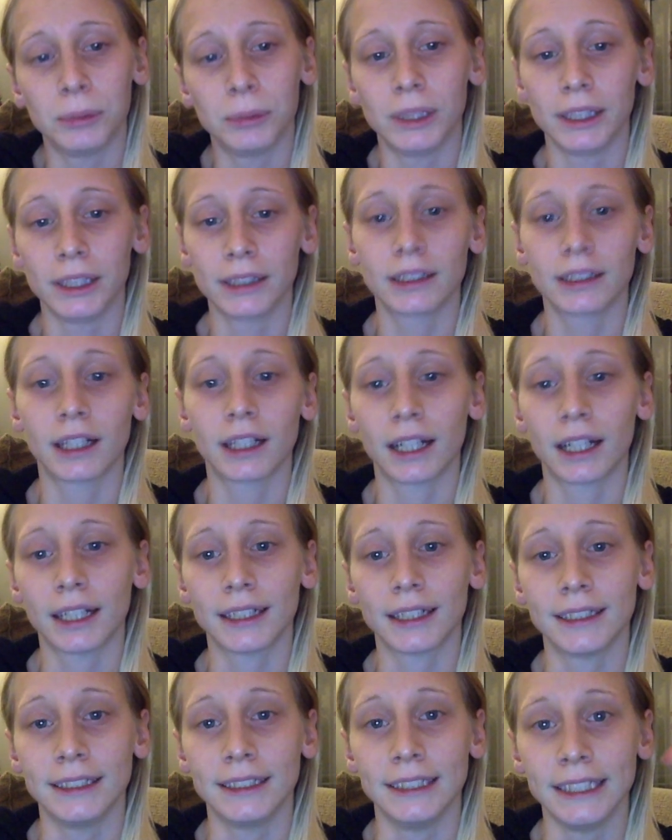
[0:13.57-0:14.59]
but
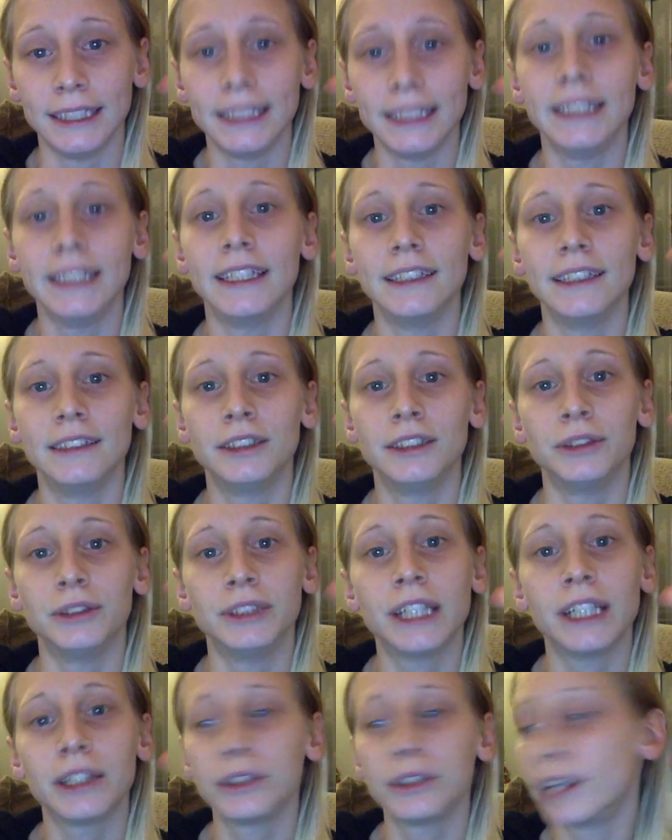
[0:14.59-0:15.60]
I needed to
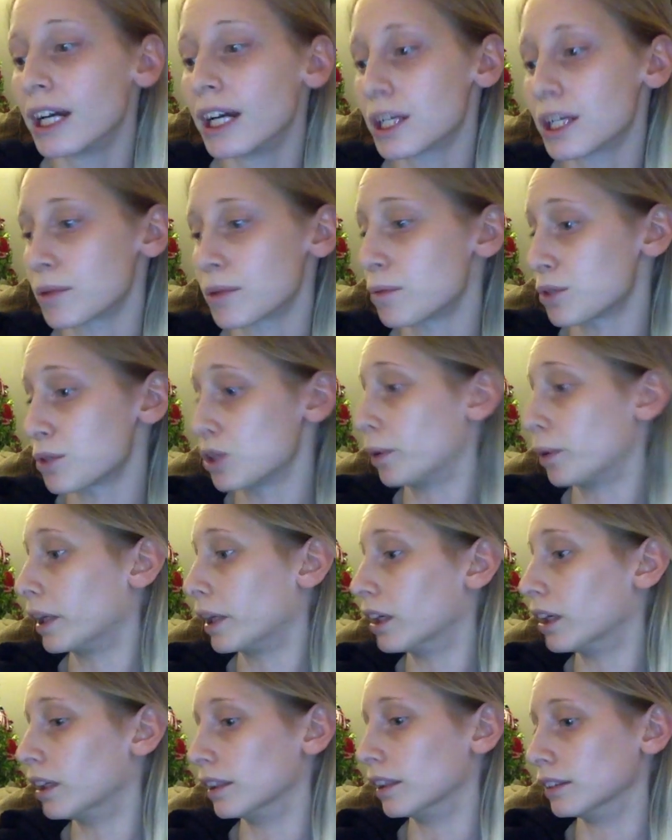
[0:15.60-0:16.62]
tell you guys what was going
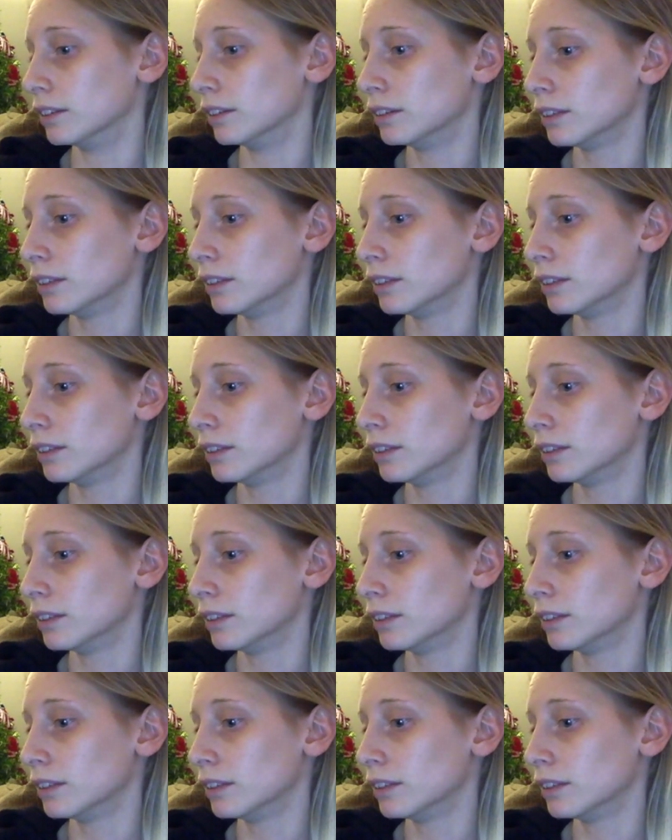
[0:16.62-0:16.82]
on.